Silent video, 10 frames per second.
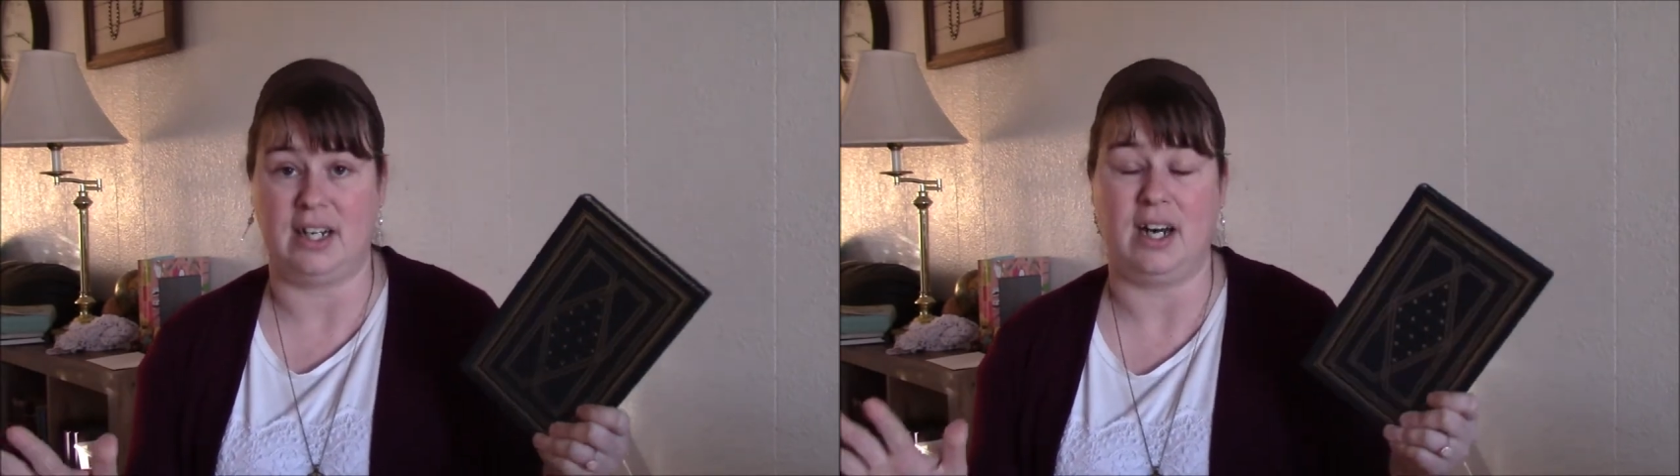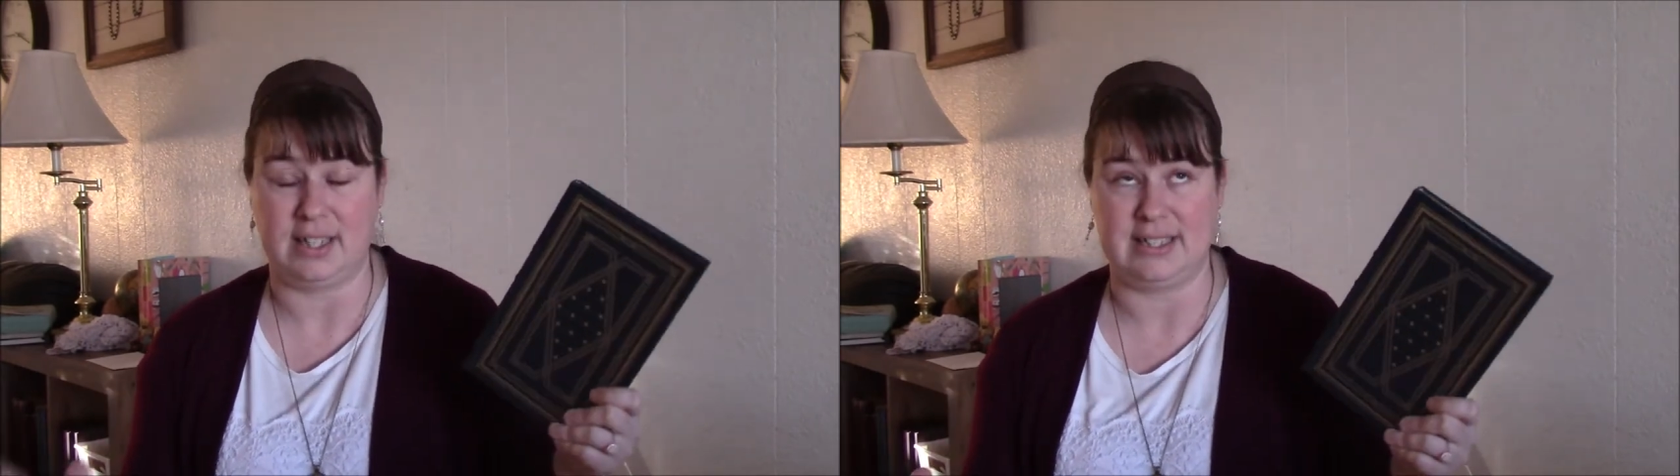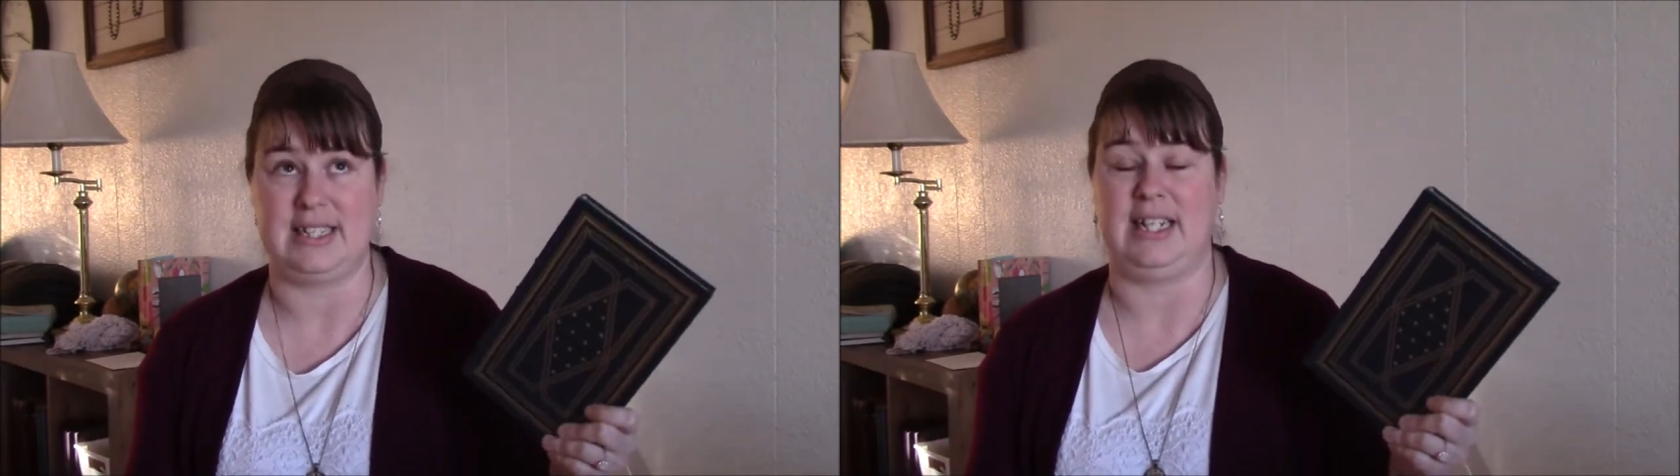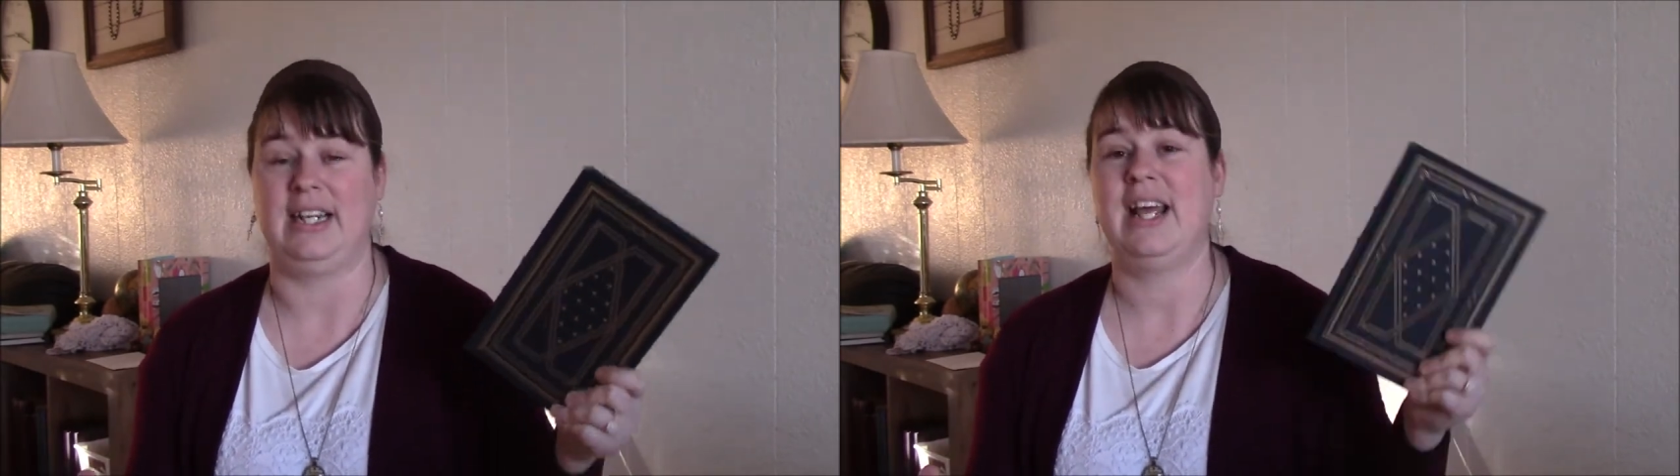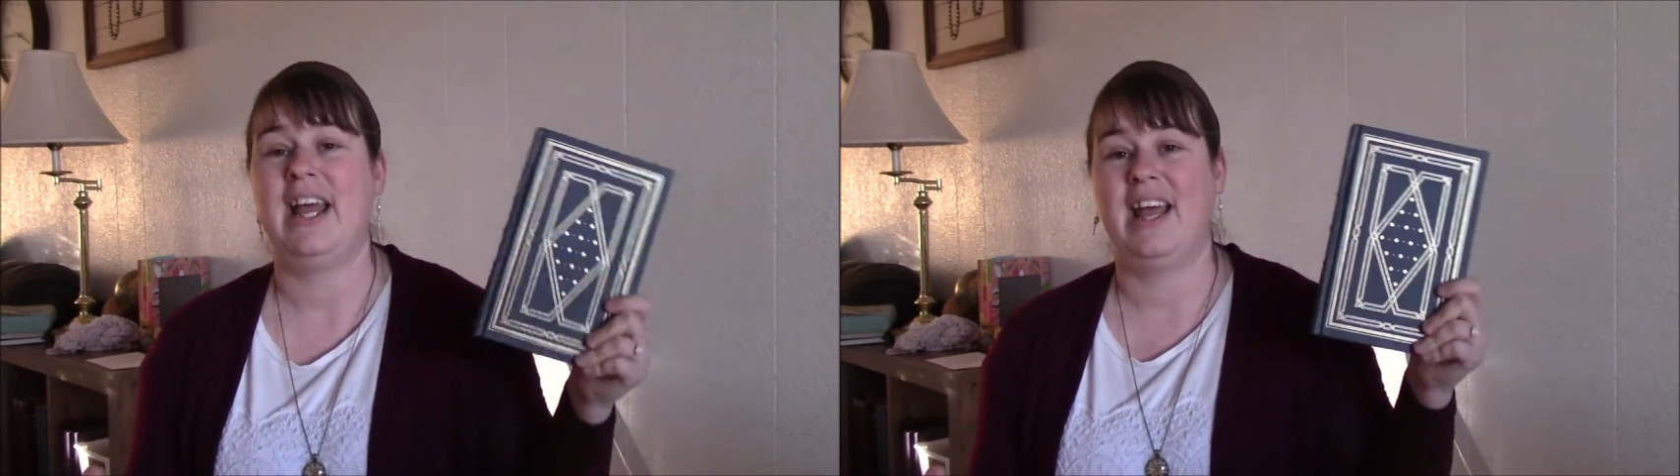
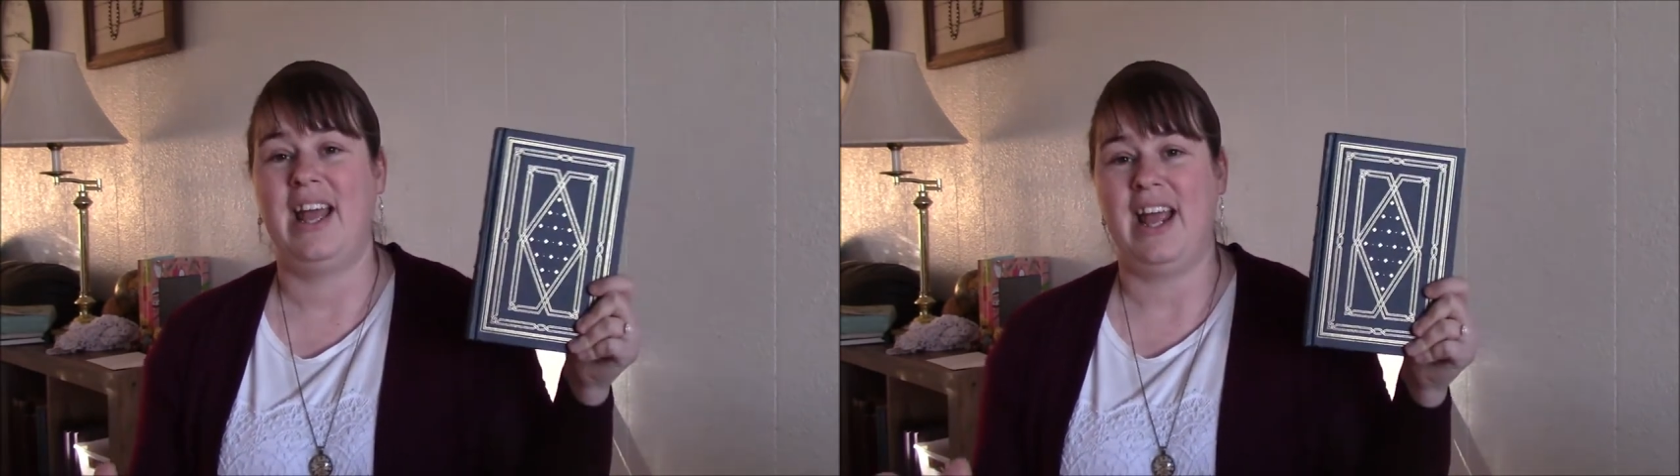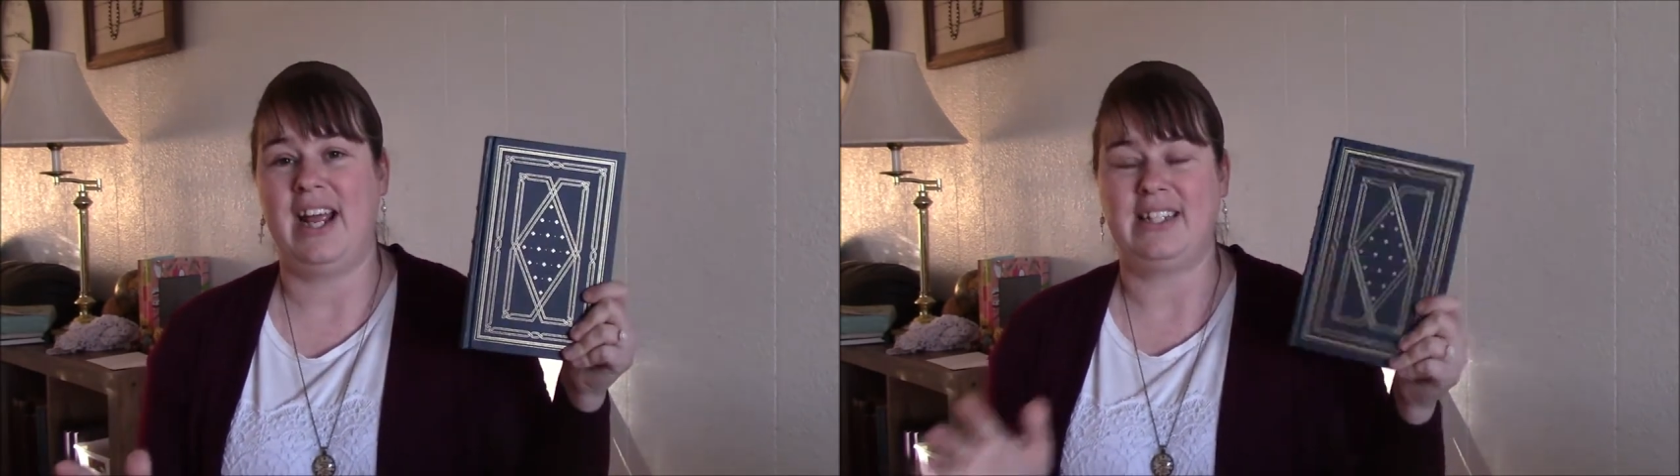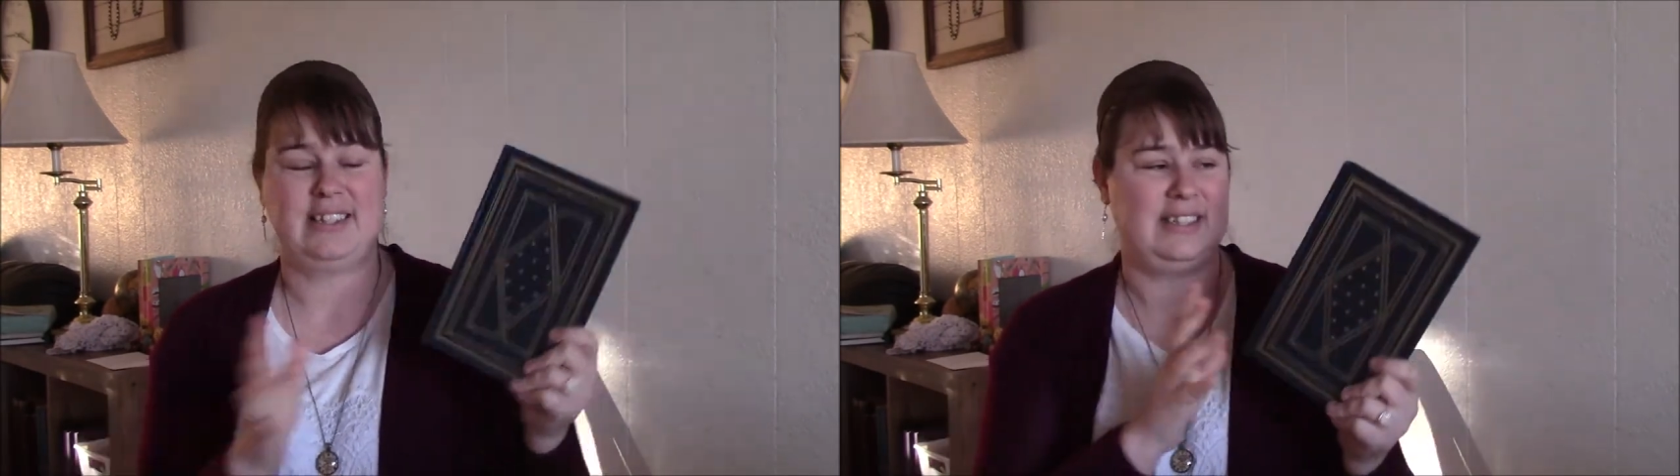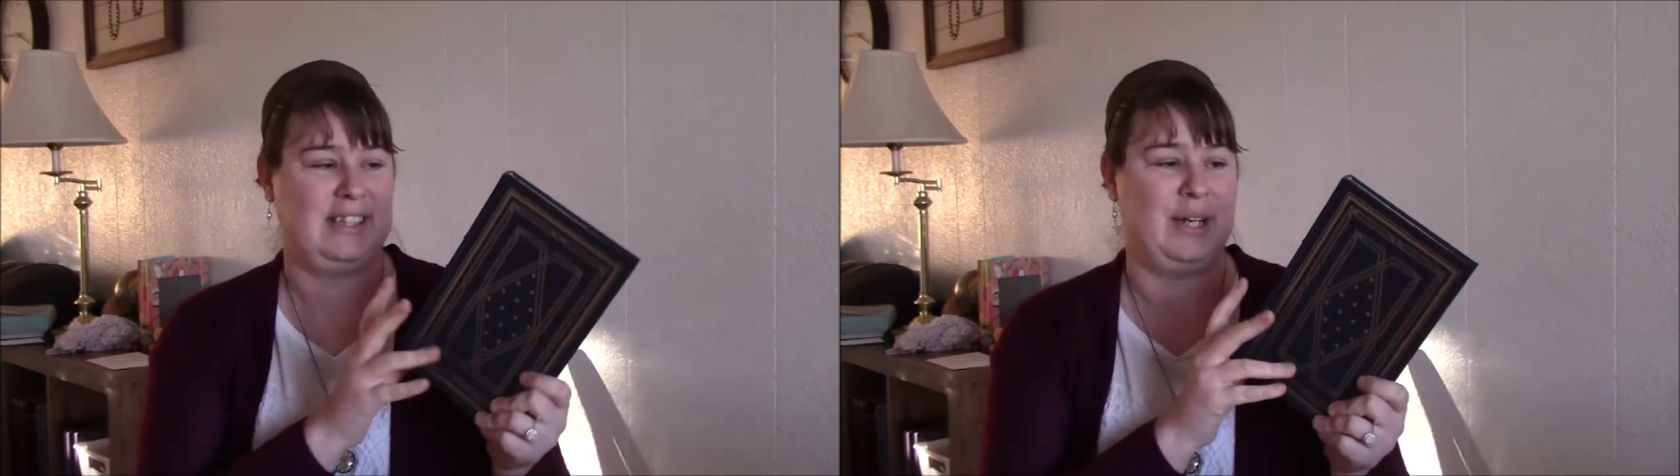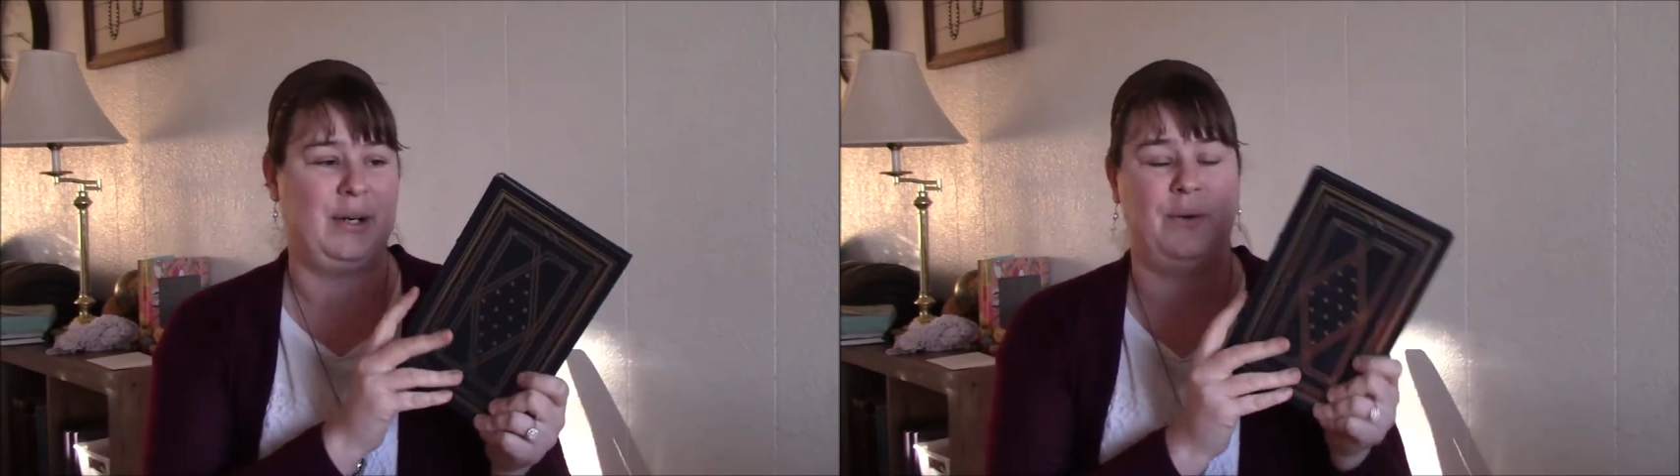Augustine, and
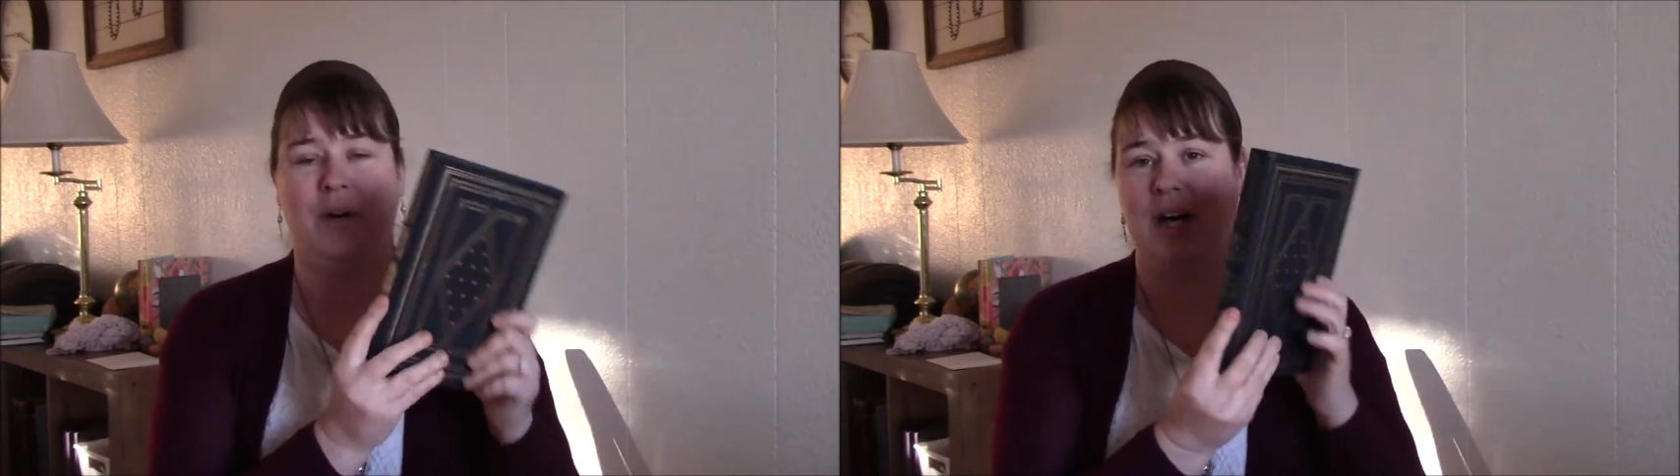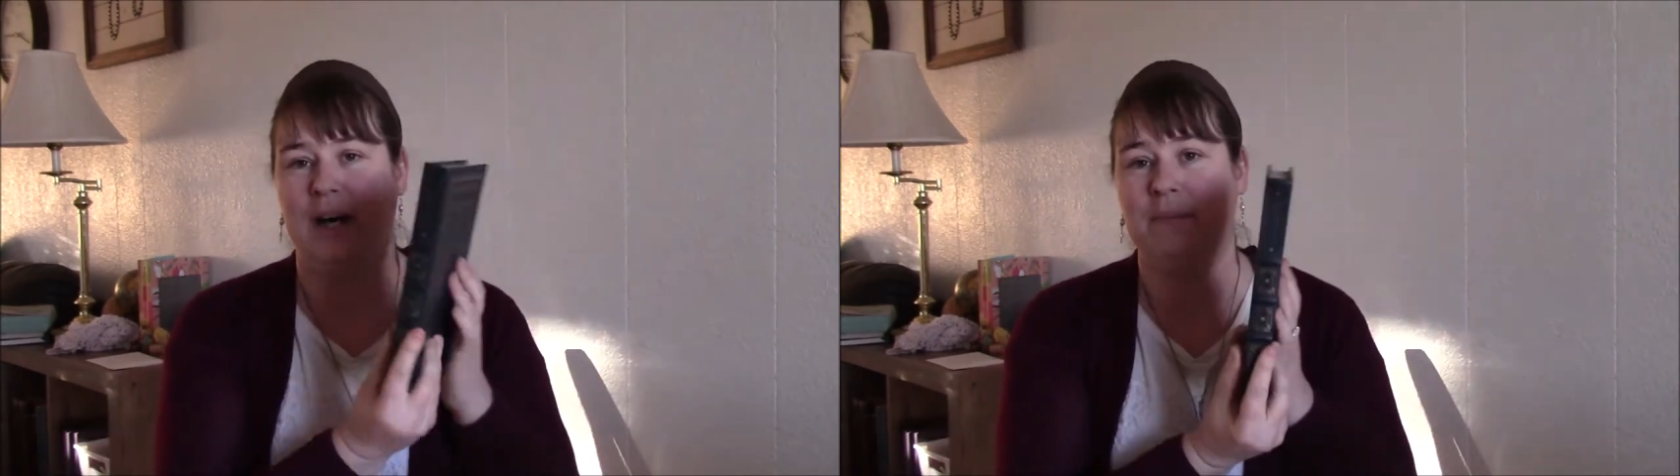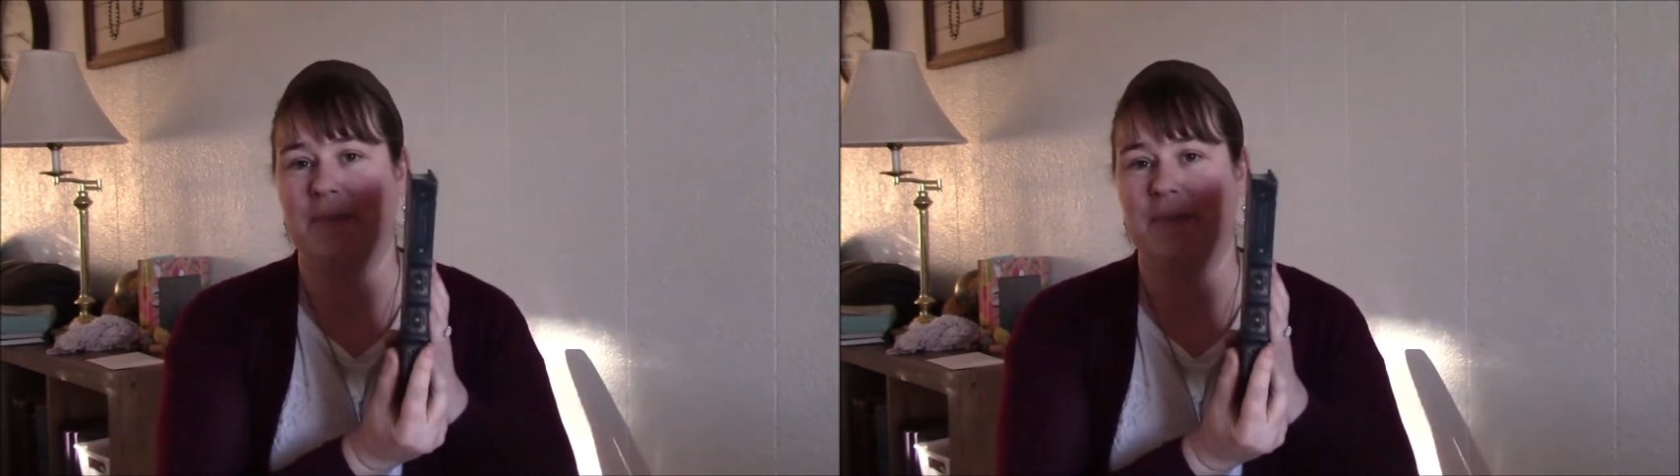so um,